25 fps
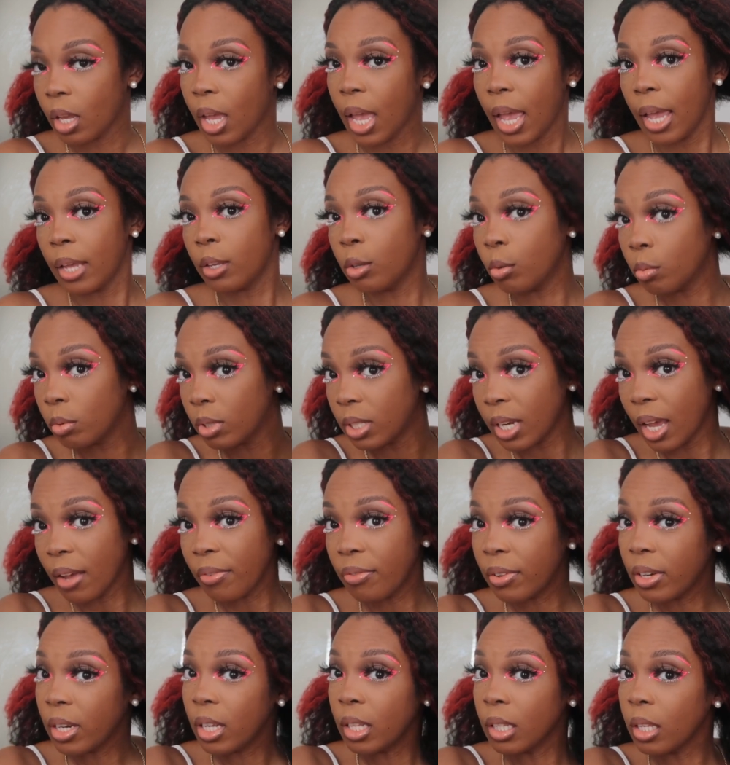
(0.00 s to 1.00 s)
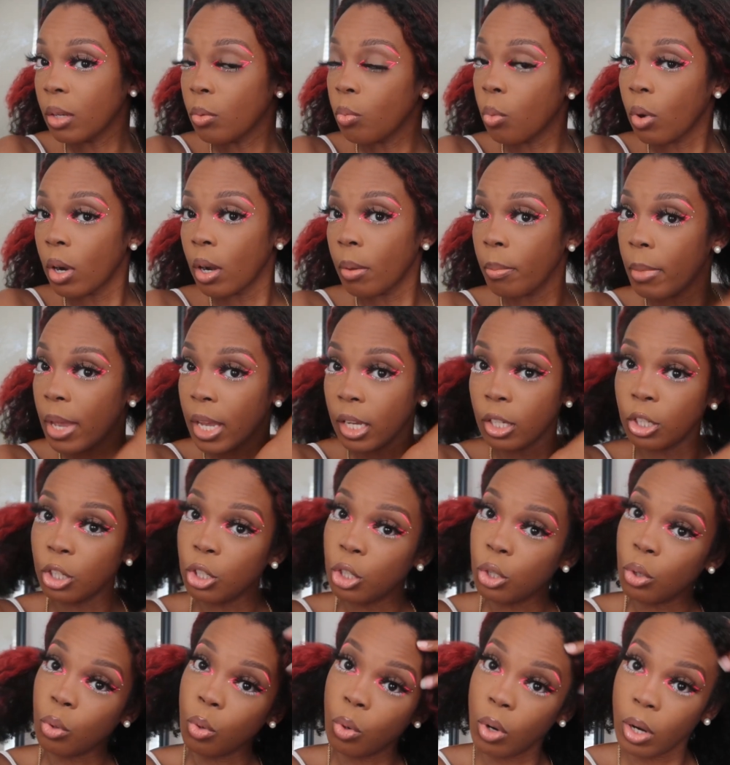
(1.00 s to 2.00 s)
And you definitely want to make
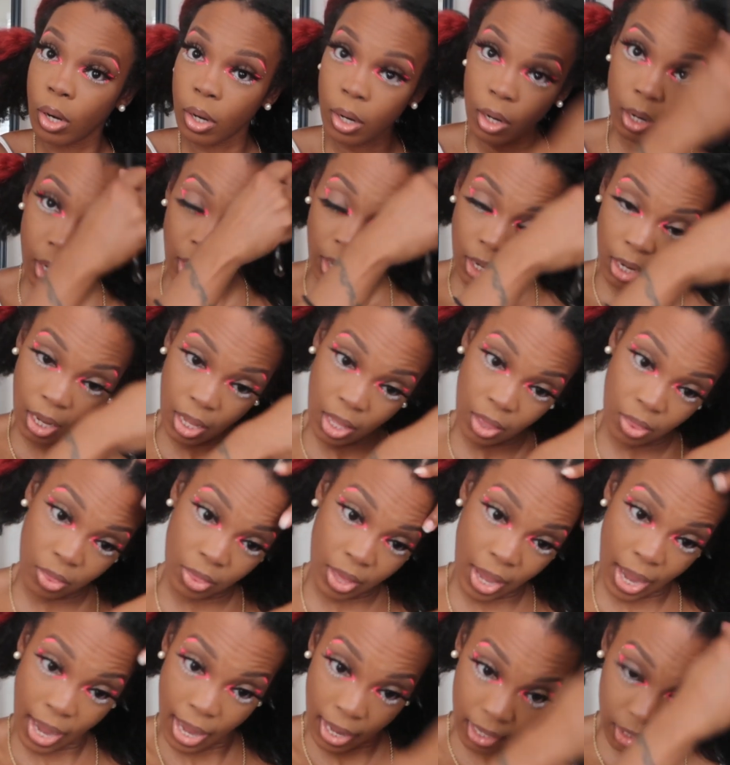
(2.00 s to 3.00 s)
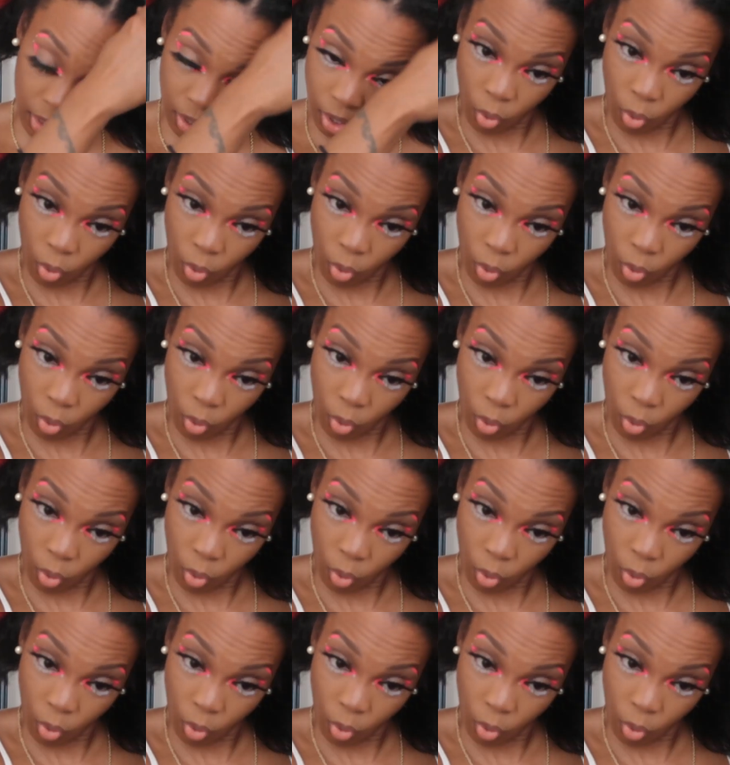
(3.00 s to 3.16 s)
sure that